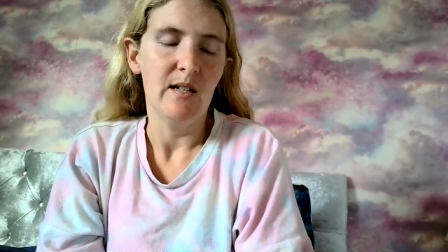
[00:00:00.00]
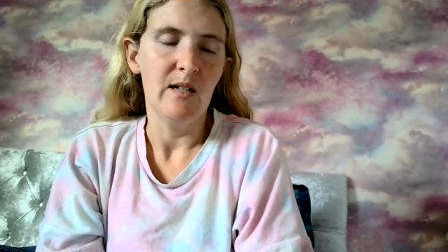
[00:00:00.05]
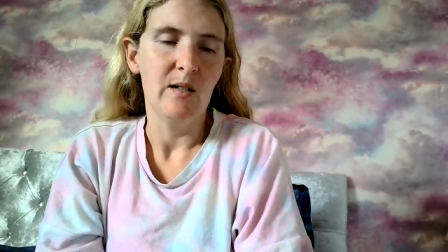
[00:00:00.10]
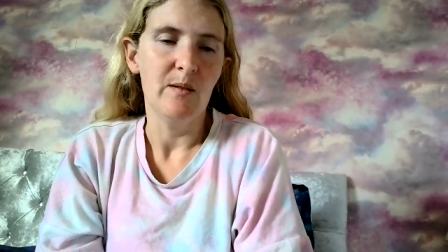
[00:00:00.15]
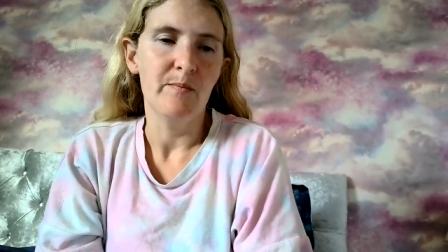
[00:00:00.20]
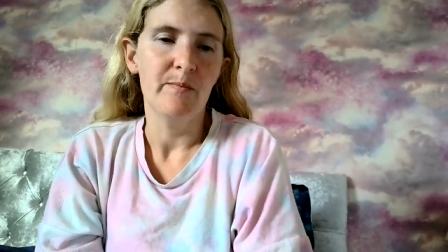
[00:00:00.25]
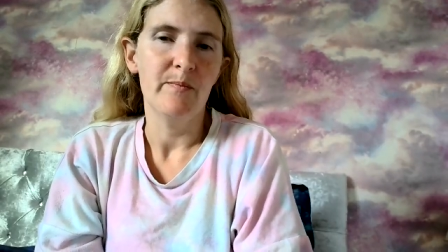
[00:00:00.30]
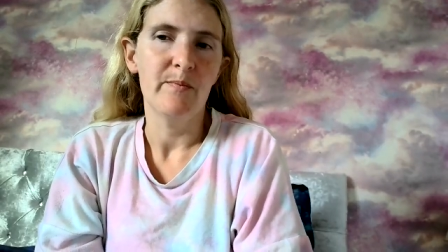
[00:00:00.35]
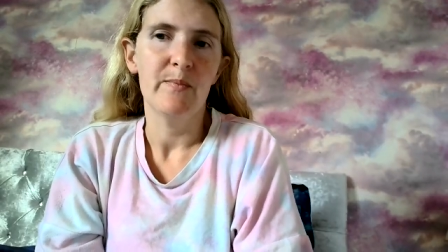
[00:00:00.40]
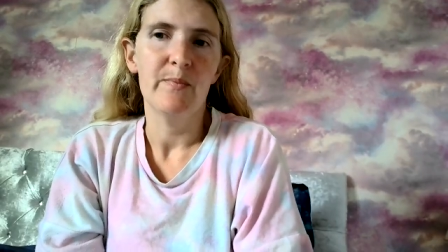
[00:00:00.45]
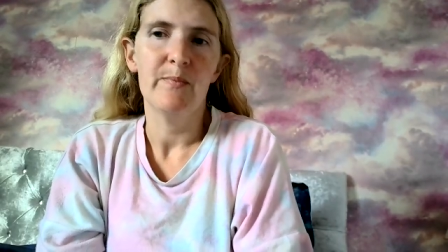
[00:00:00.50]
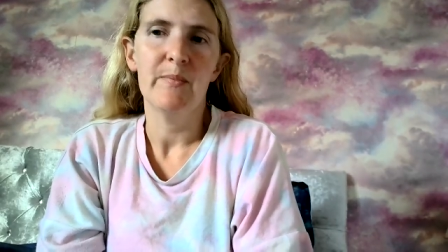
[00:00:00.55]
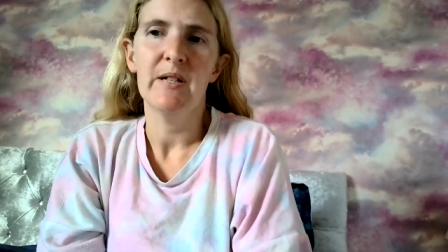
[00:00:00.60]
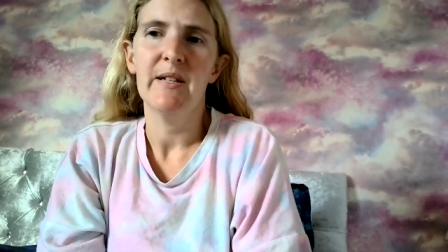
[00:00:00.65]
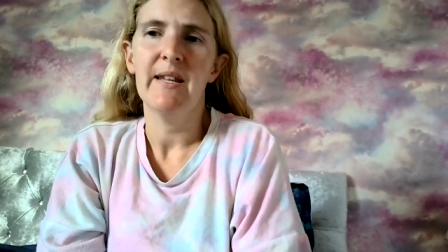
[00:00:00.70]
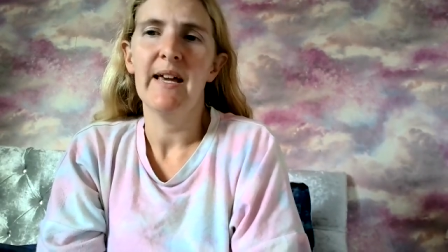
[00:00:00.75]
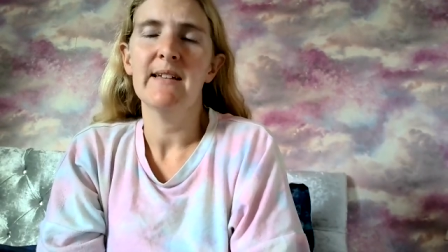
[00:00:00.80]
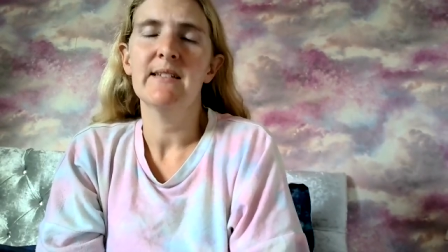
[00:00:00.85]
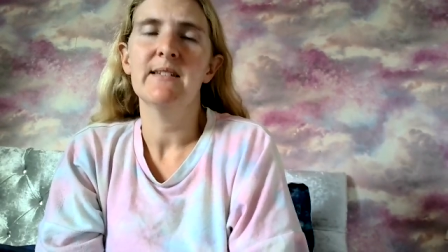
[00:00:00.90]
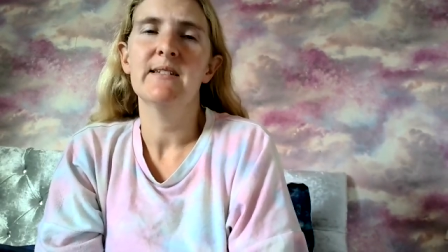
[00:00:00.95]
Um,
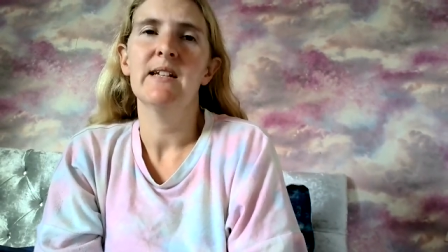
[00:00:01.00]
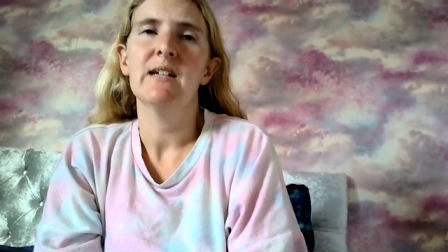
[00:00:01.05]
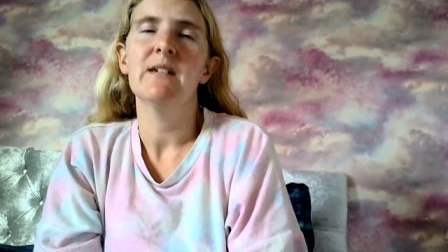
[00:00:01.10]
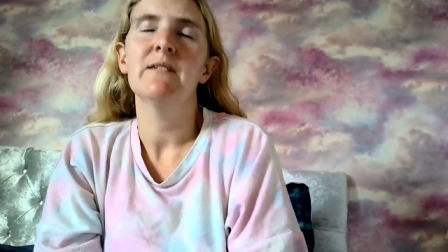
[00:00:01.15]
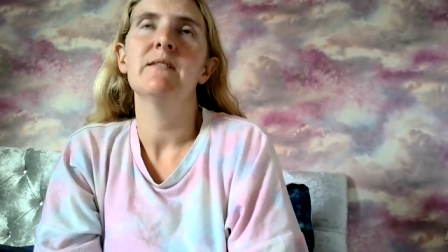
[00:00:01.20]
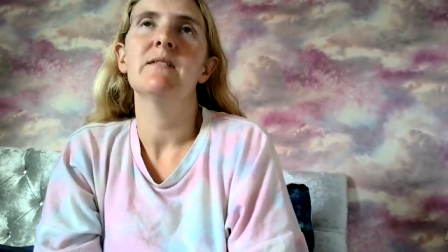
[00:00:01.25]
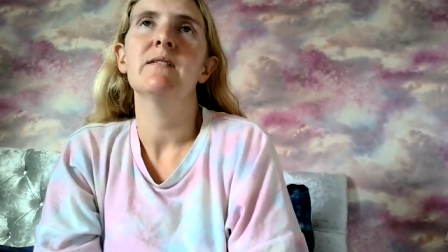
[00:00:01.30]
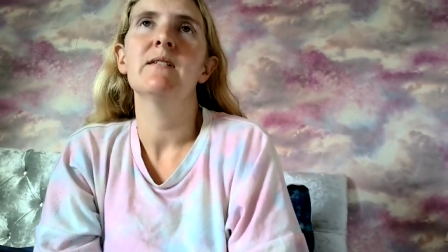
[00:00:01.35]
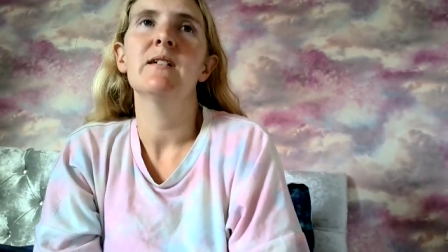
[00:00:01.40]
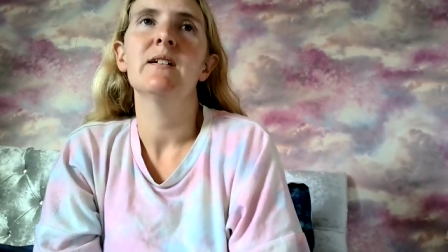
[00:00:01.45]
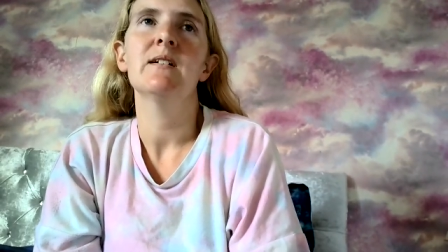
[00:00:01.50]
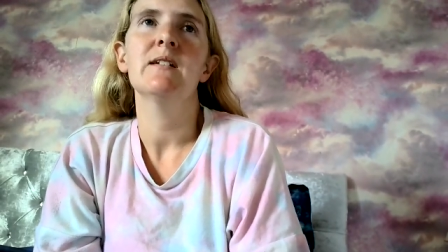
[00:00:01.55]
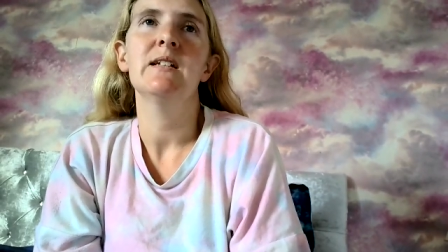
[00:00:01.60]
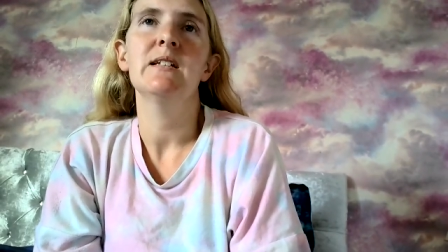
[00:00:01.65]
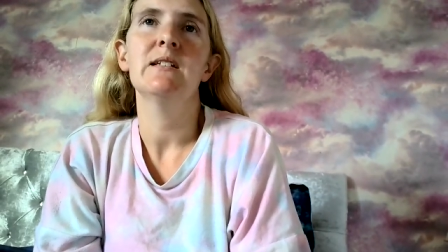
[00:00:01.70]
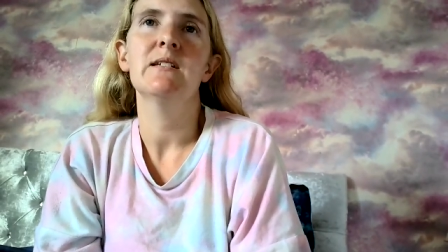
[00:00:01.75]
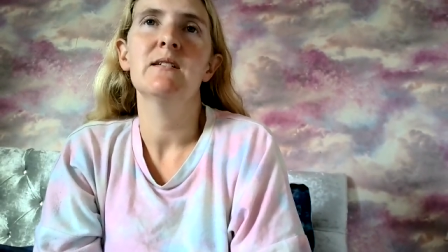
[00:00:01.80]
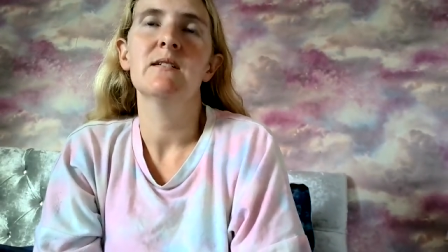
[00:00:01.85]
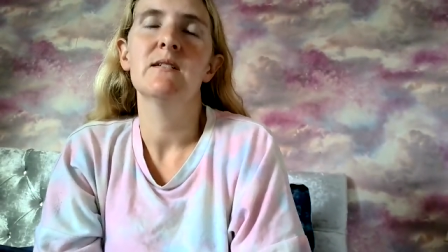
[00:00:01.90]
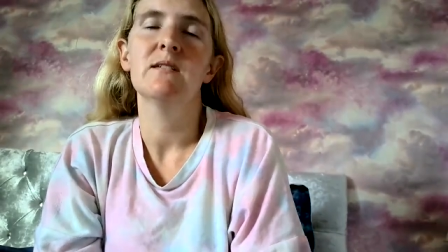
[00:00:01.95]
but next year,
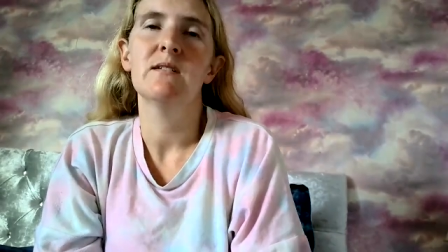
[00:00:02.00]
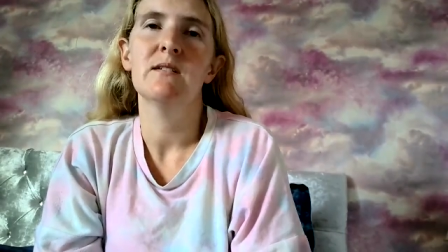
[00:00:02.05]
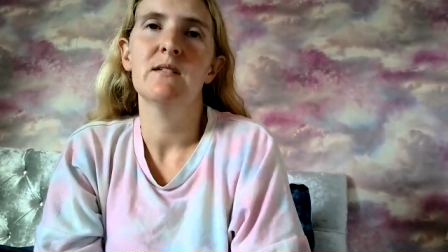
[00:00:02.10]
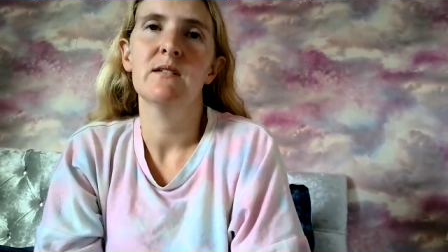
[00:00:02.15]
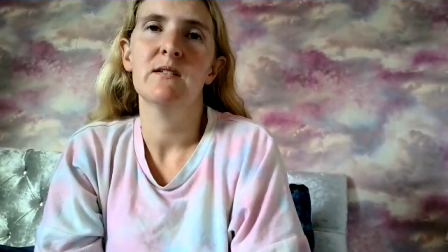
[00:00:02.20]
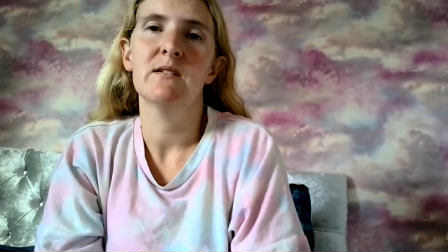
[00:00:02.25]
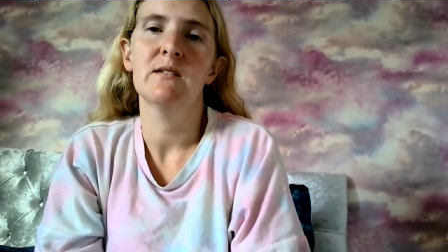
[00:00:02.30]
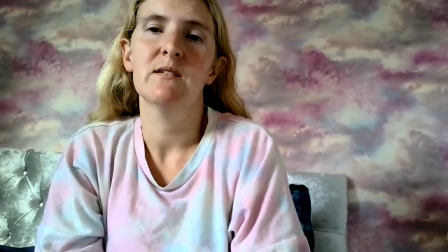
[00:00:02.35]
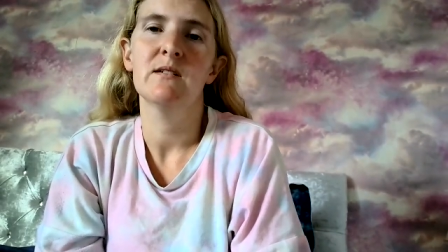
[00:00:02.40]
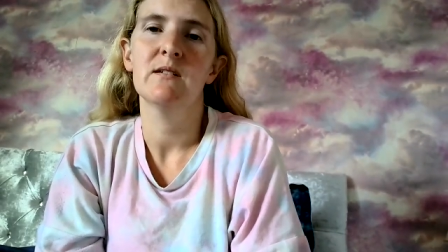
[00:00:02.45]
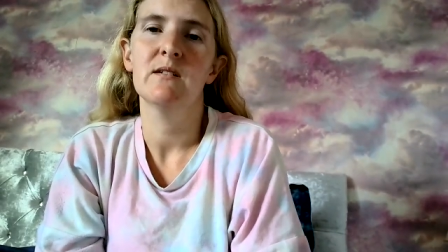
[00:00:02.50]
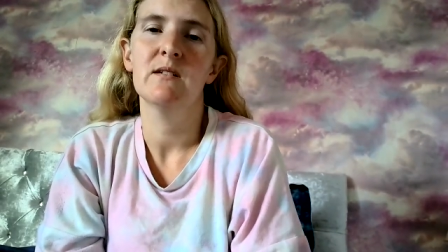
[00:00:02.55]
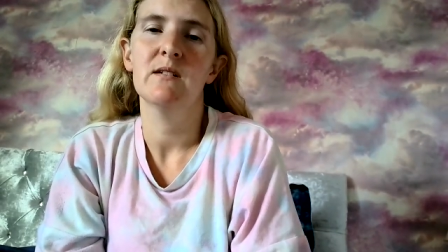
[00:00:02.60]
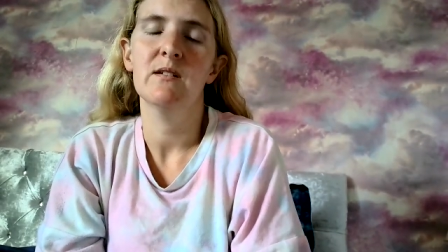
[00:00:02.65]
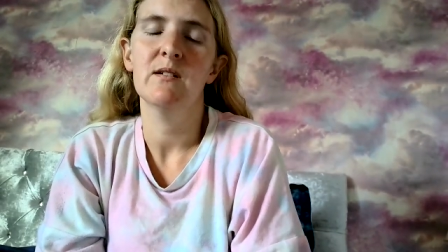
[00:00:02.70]
Easter's